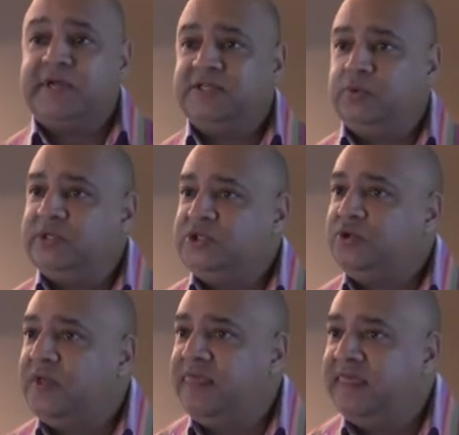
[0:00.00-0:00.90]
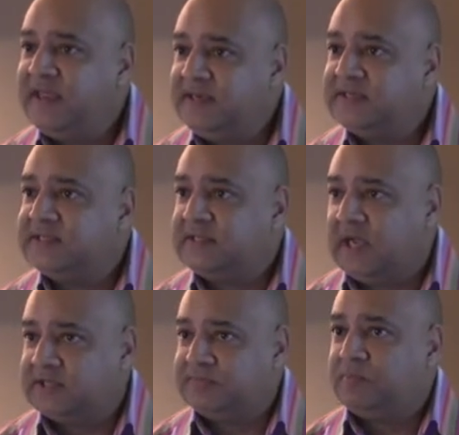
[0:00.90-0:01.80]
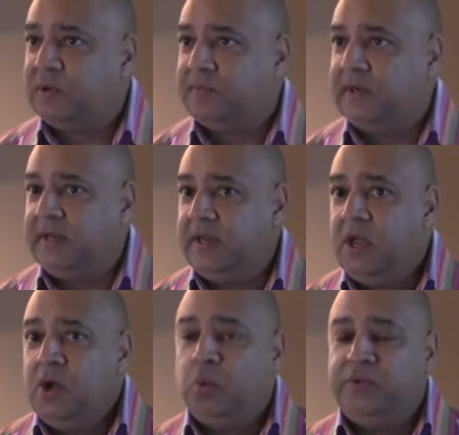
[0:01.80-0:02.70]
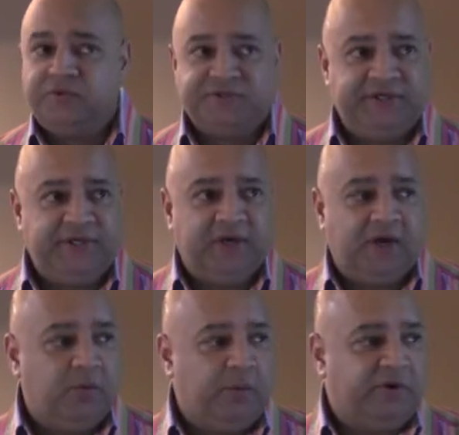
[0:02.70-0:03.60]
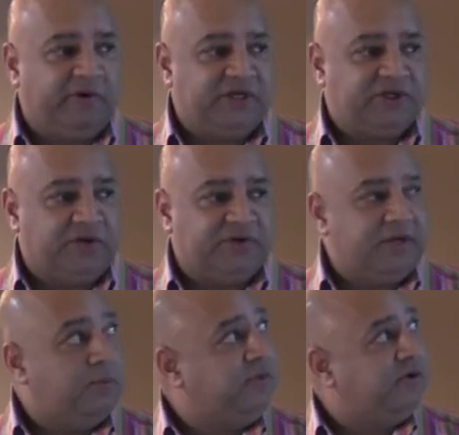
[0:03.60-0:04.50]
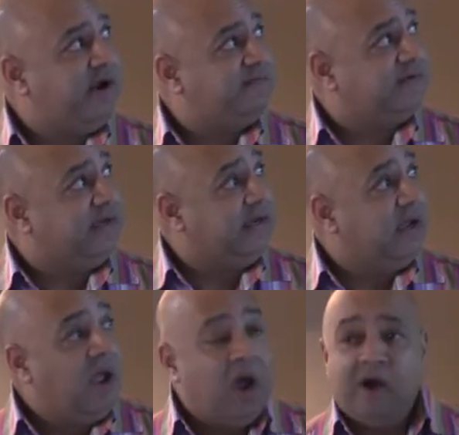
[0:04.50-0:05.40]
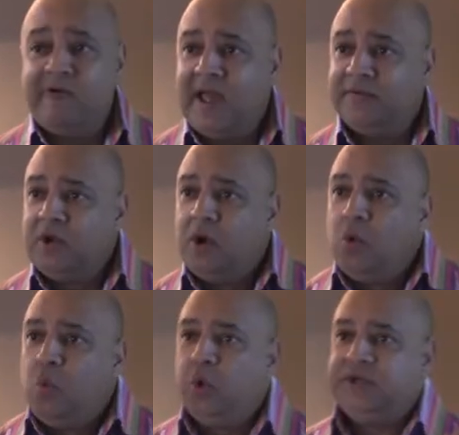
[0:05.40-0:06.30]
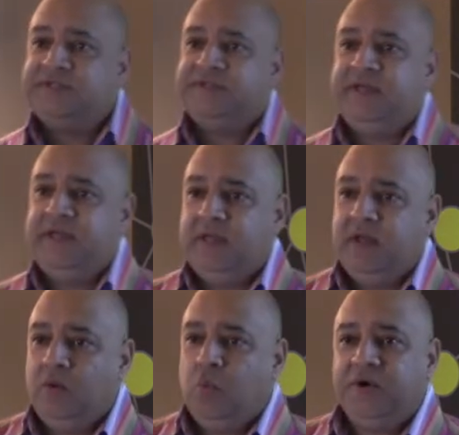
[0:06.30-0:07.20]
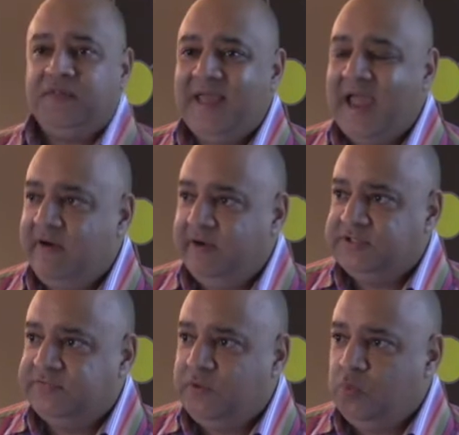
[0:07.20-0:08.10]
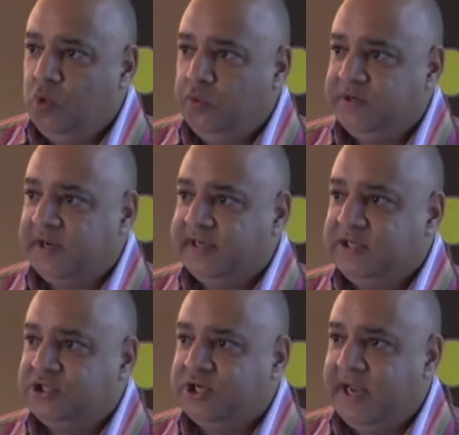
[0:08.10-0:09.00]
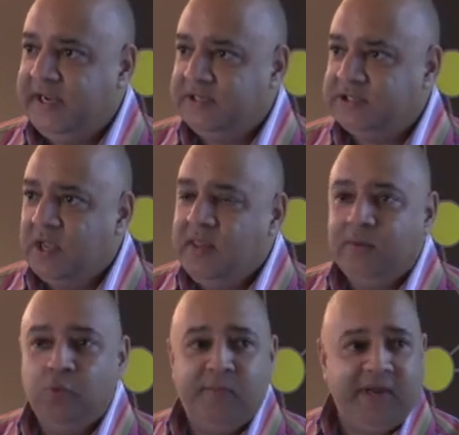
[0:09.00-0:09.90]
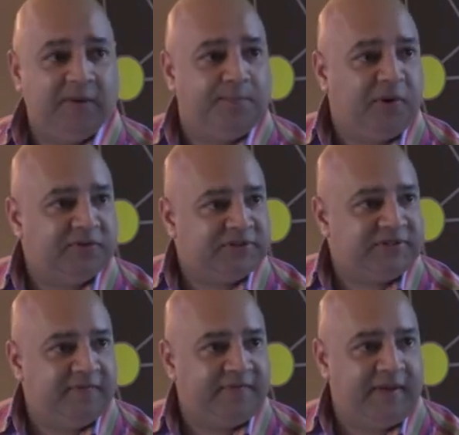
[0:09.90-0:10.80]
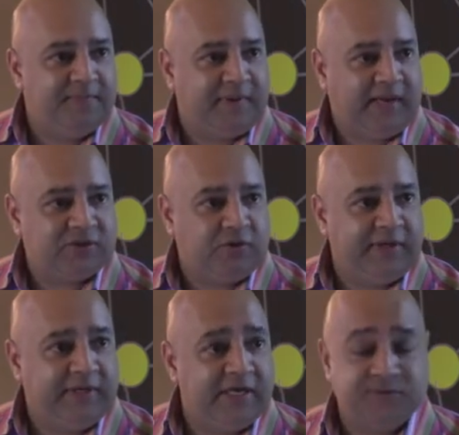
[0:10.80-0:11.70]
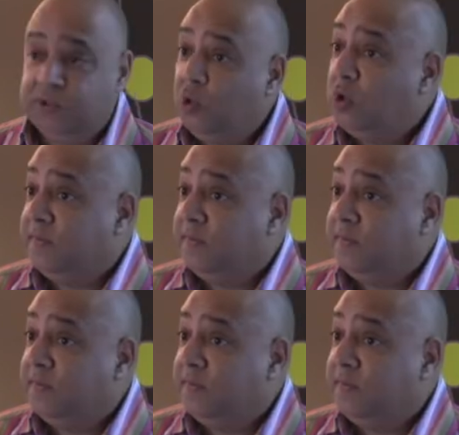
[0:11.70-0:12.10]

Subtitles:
data which you can then discuss properly with your CEO, with your HRD, with your FD around what are the areas of reward that I can change that will make a positive impact on engagement, or